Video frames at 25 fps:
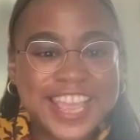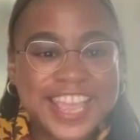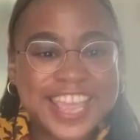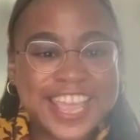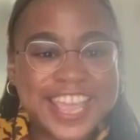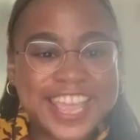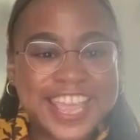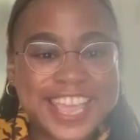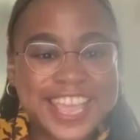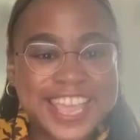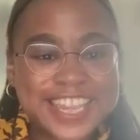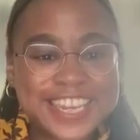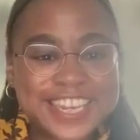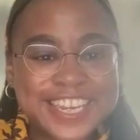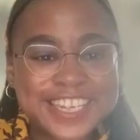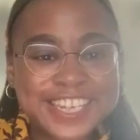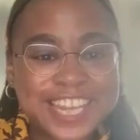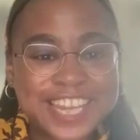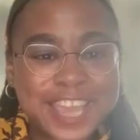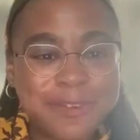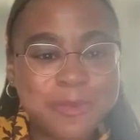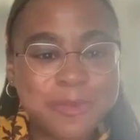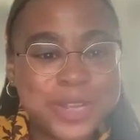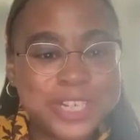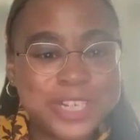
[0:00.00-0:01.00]
And
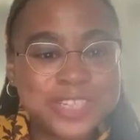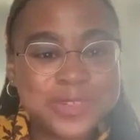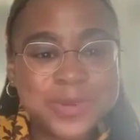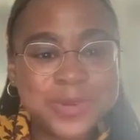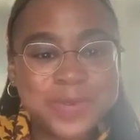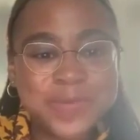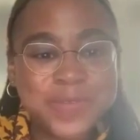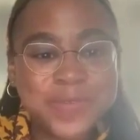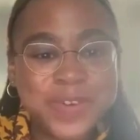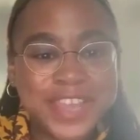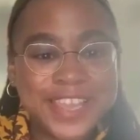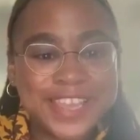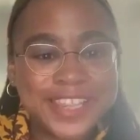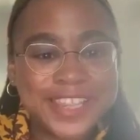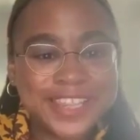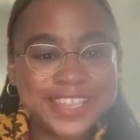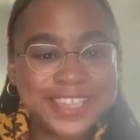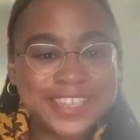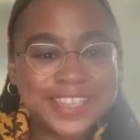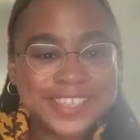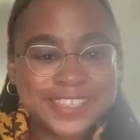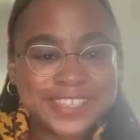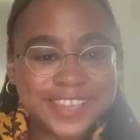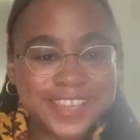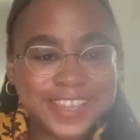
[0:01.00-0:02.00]
I want to invite
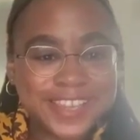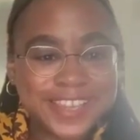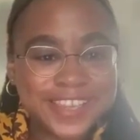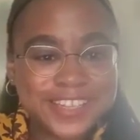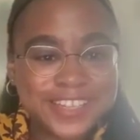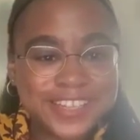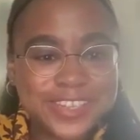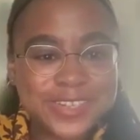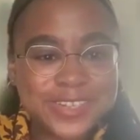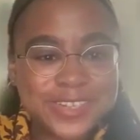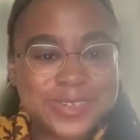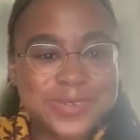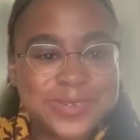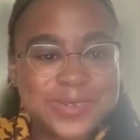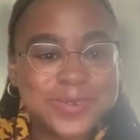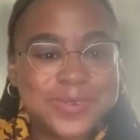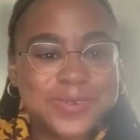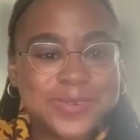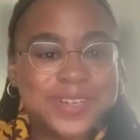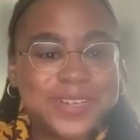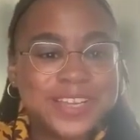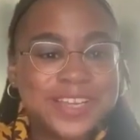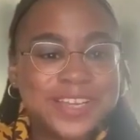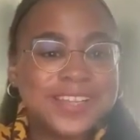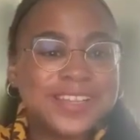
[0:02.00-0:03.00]
Lisa
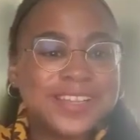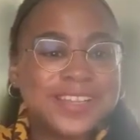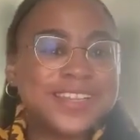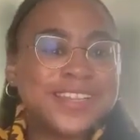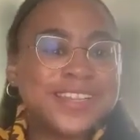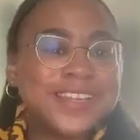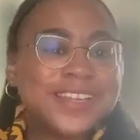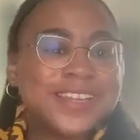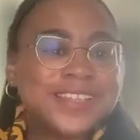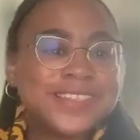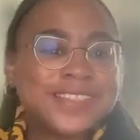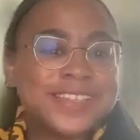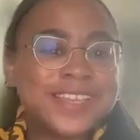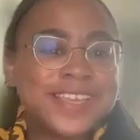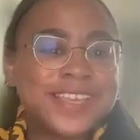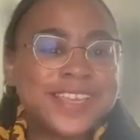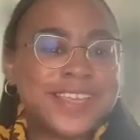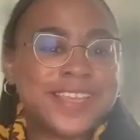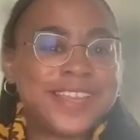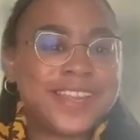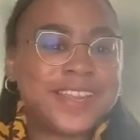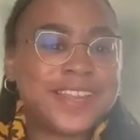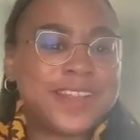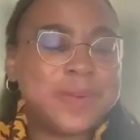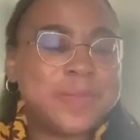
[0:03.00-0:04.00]
to lead us
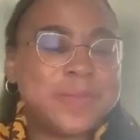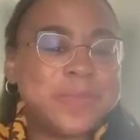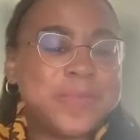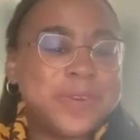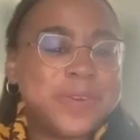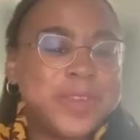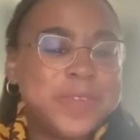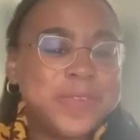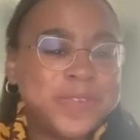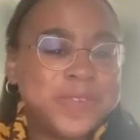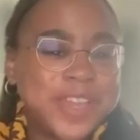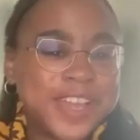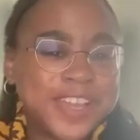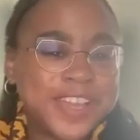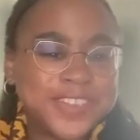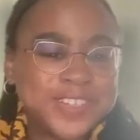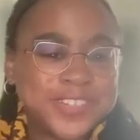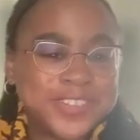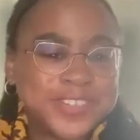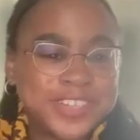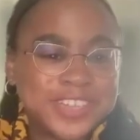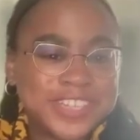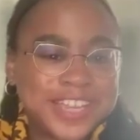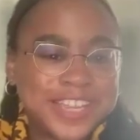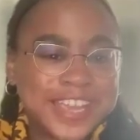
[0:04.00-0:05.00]
in a brief
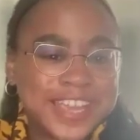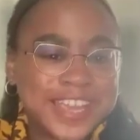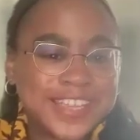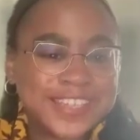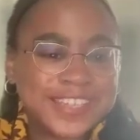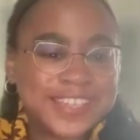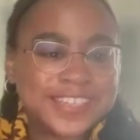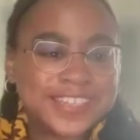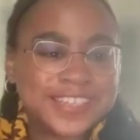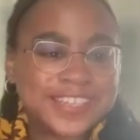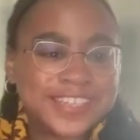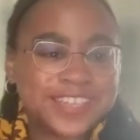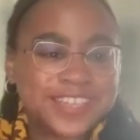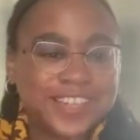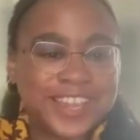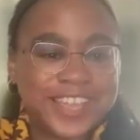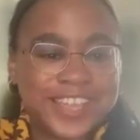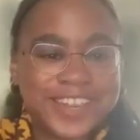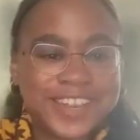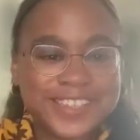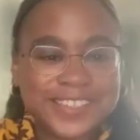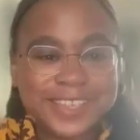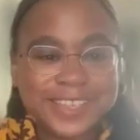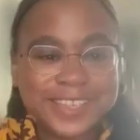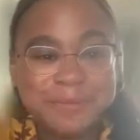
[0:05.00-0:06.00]
exercise to
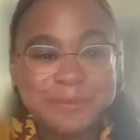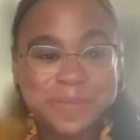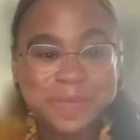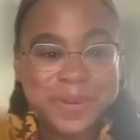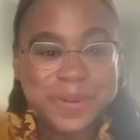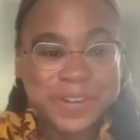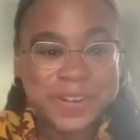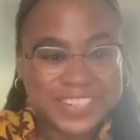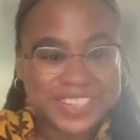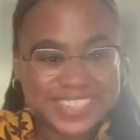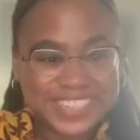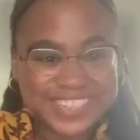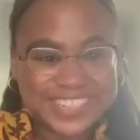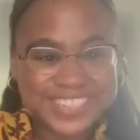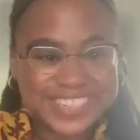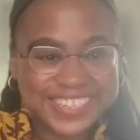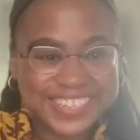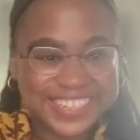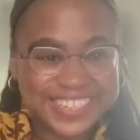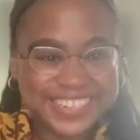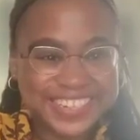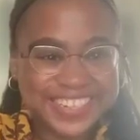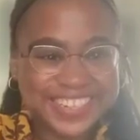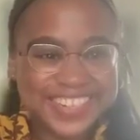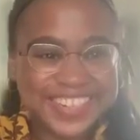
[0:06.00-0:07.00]
get us
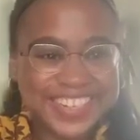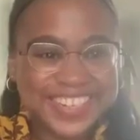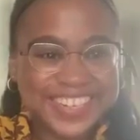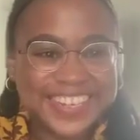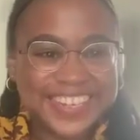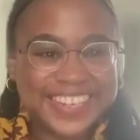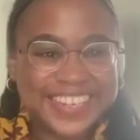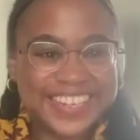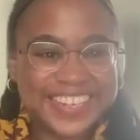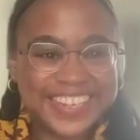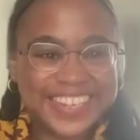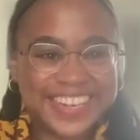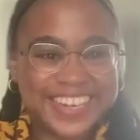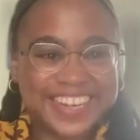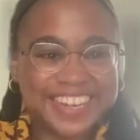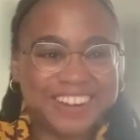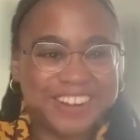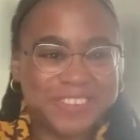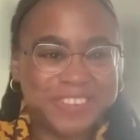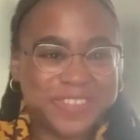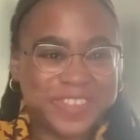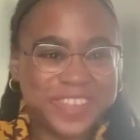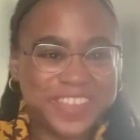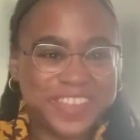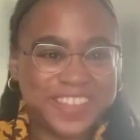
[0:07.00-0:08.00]
immersed in
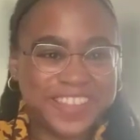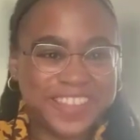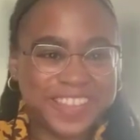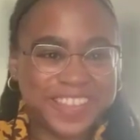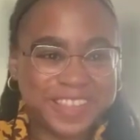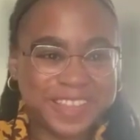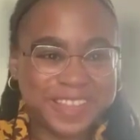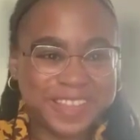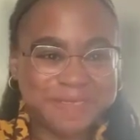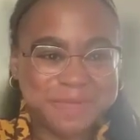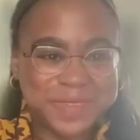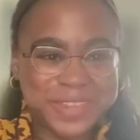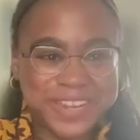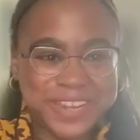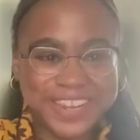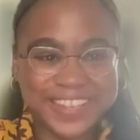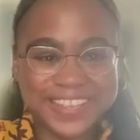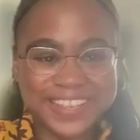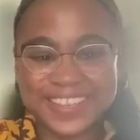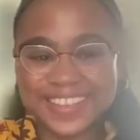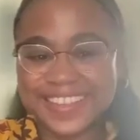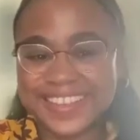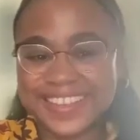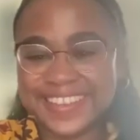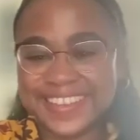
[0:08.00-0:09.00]
narrative healing
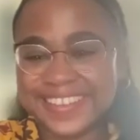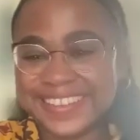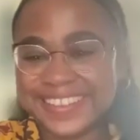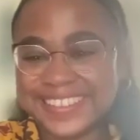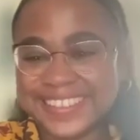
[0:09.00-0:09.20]
immediately.